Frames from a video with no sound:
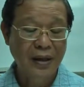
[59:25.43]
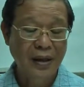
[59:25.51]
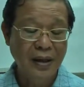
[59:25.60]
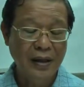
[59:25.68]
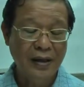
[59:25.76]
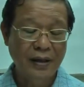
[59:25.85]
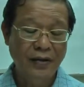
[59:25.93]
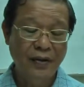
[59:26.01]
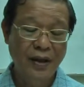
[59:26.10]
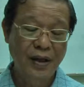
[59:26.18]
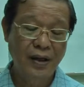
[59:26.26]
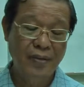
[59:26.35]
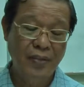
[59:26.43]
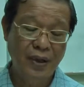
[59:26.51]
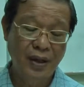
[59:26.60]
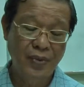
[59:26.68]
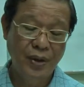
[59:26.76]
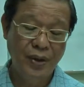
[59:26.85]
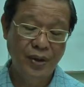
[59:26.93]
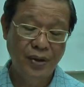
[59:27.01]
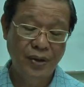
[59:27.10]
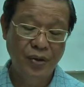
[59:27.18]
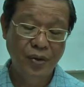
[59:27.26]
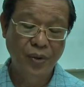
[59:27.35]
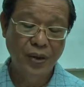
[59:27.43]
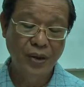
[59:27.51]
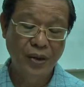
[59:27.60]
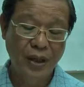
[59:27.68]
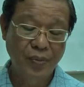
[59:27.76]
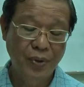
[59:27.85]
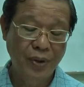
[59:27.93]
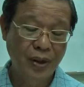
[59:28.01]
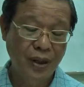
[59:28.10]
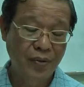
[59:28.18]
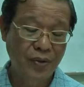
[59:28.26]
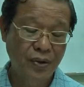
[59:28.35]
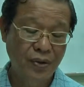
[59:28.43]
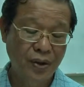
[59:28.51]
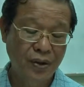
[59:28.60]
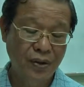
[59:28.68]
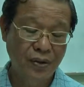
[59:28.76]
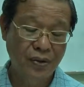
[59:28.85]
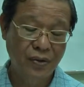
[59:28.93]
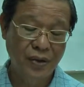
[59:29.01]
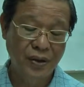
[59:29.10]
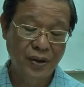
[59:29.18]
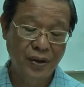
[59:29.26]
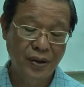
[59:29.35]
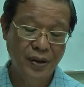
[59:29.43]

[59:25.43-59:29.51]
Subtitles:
Thus far, Brahmin, the noble disciple, comes to the conclusion.